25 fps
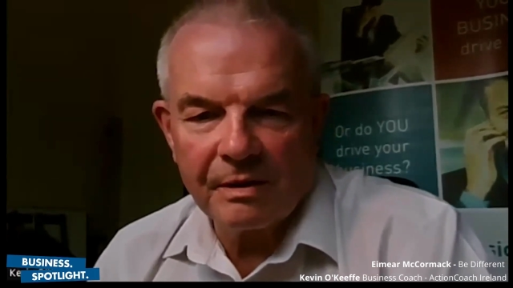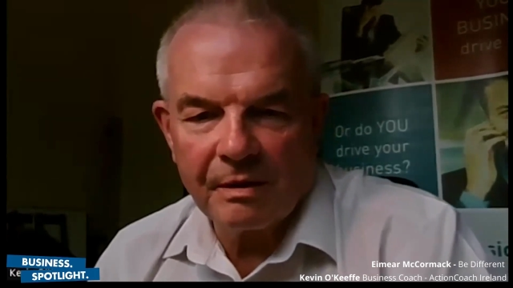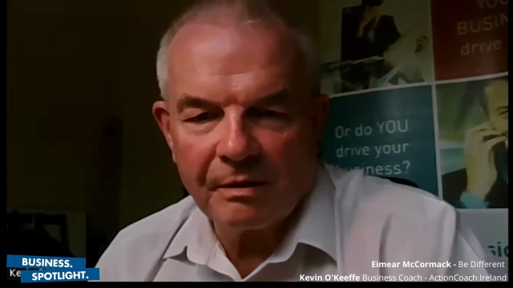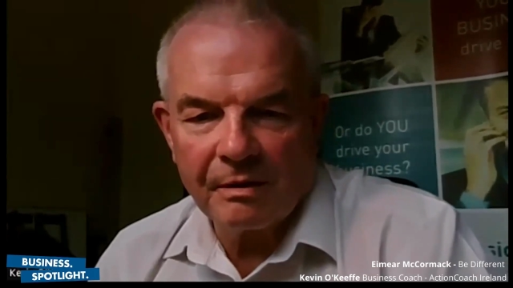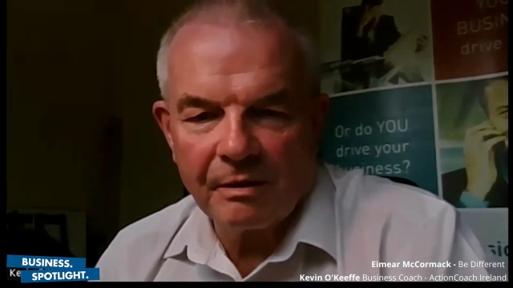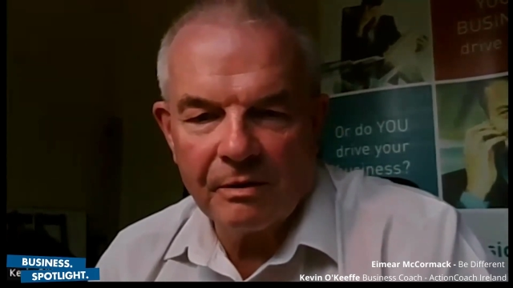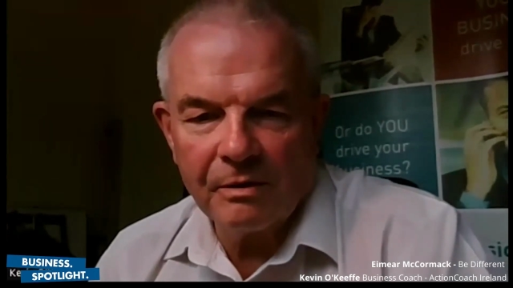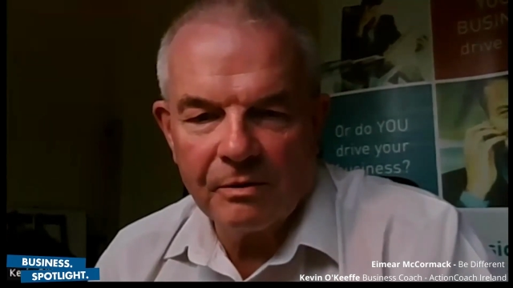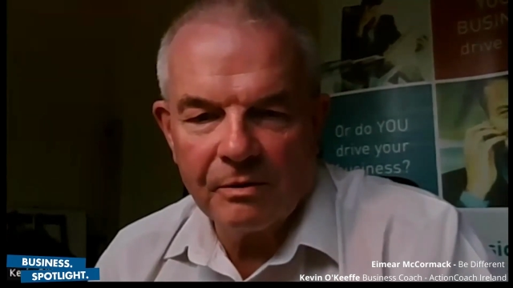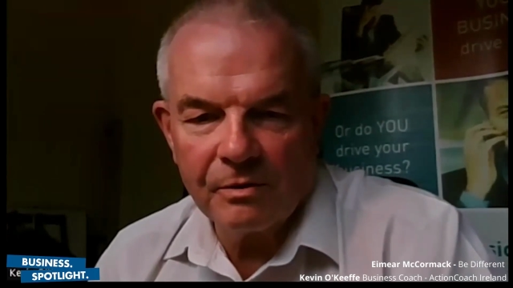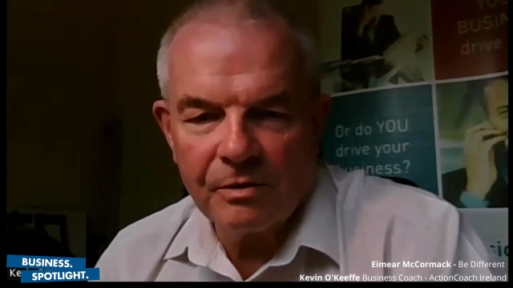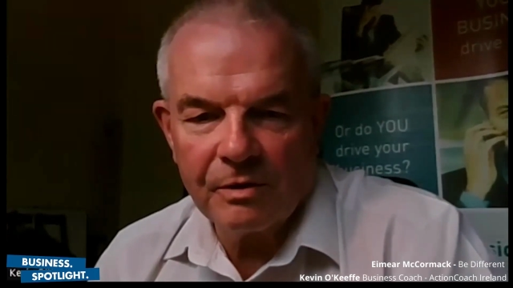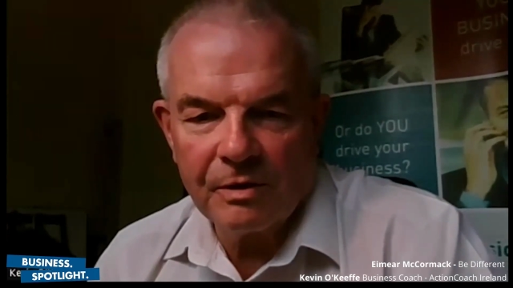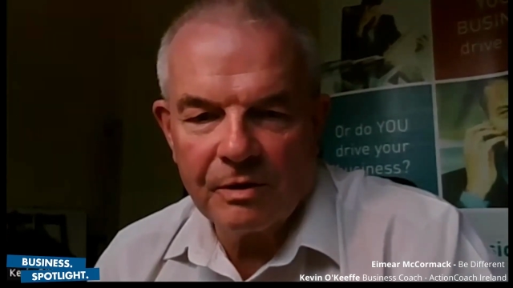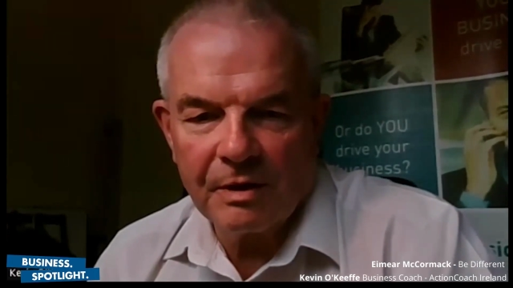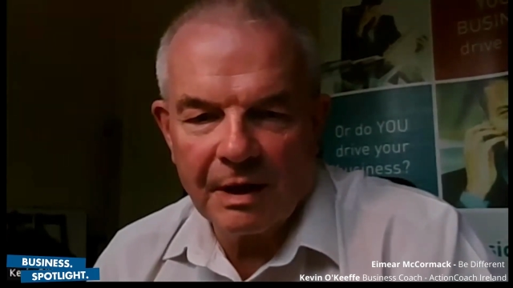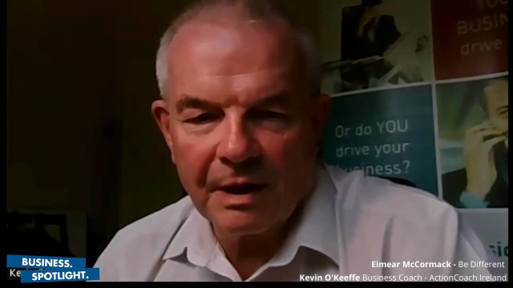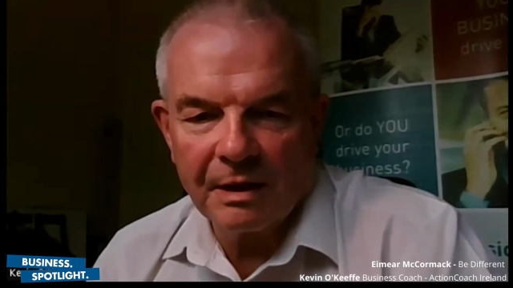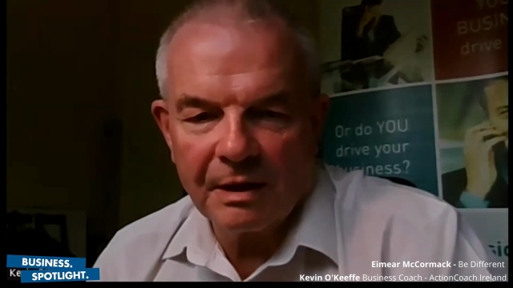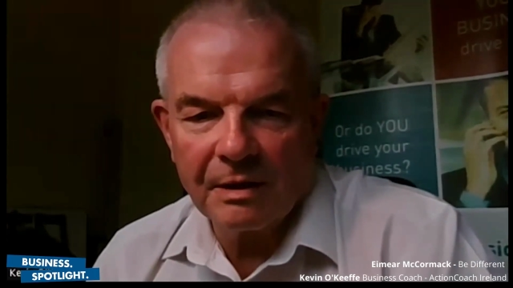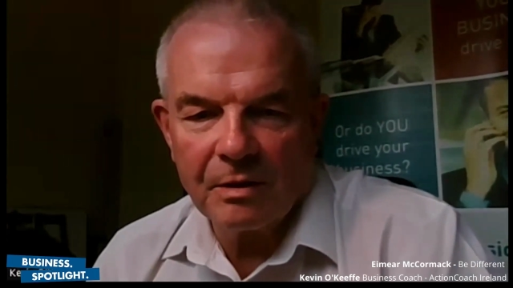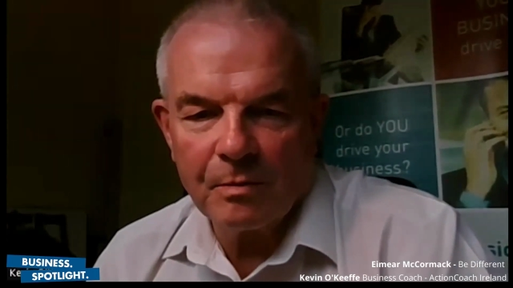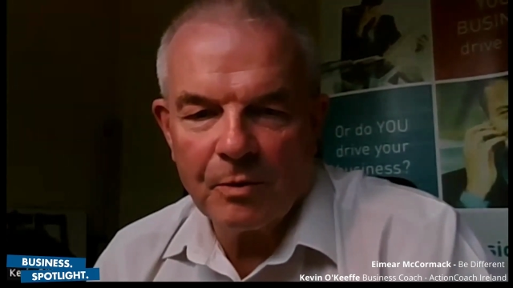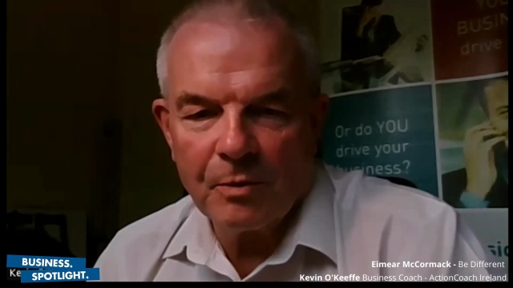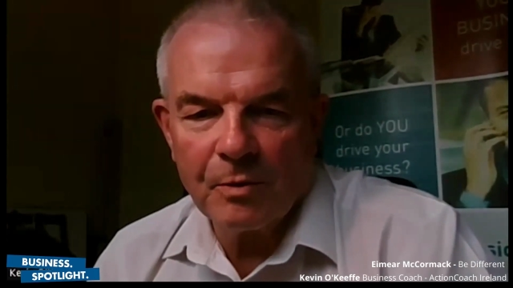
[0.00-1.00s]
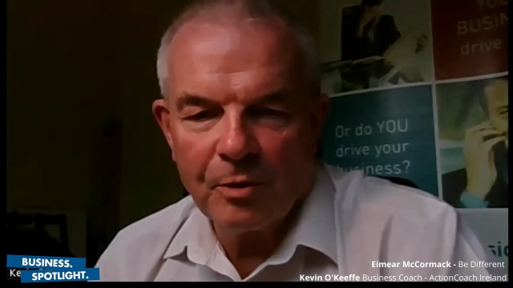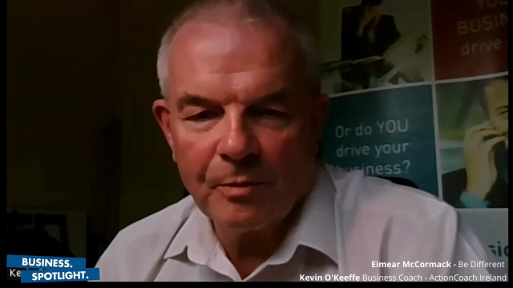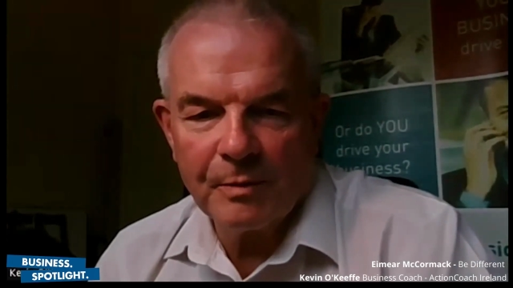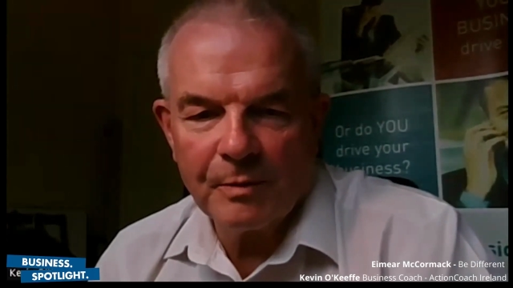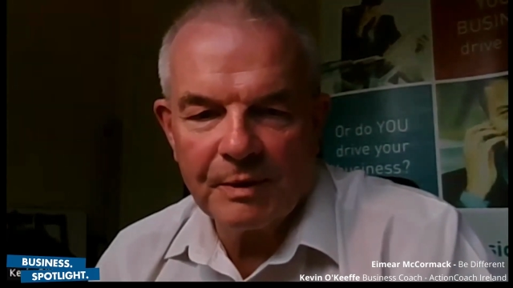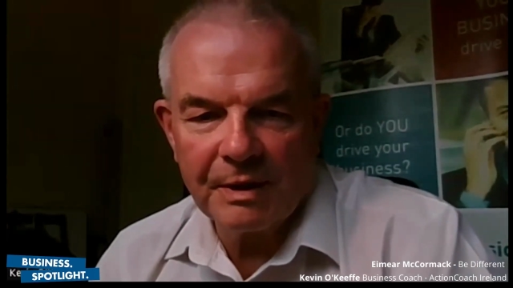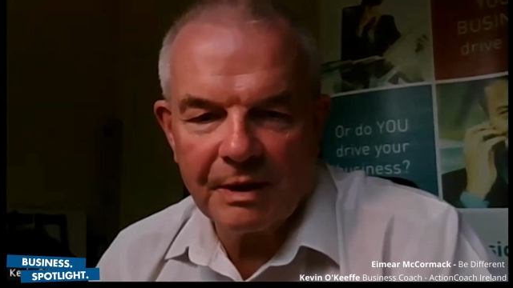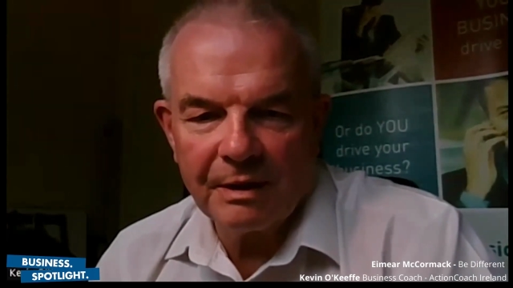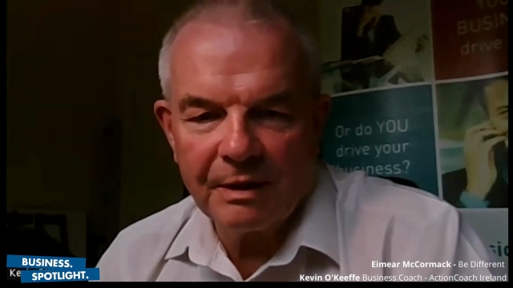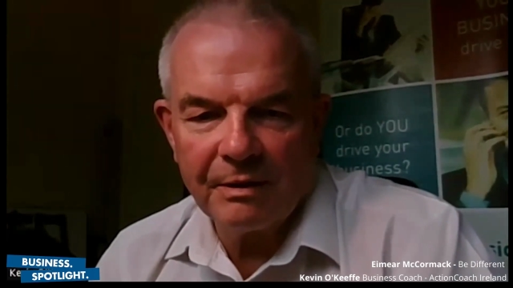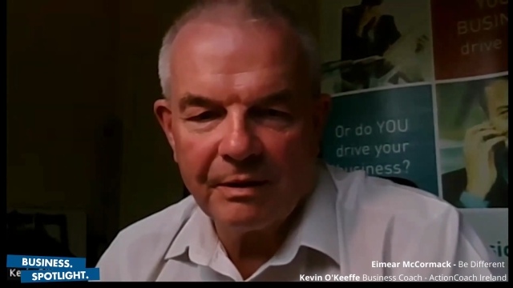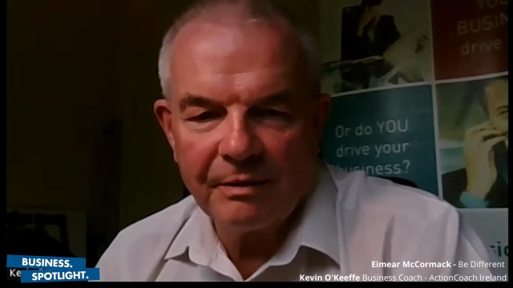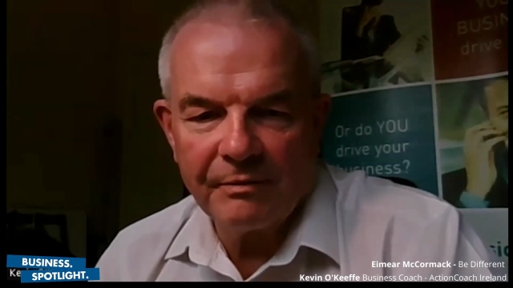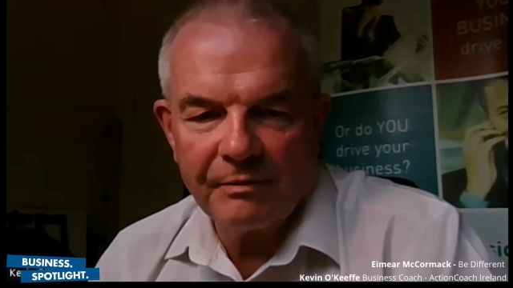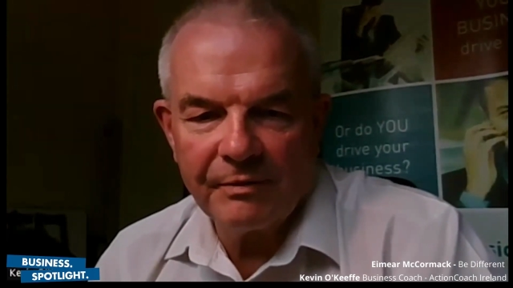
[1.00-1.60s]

a huge thing at the moment now.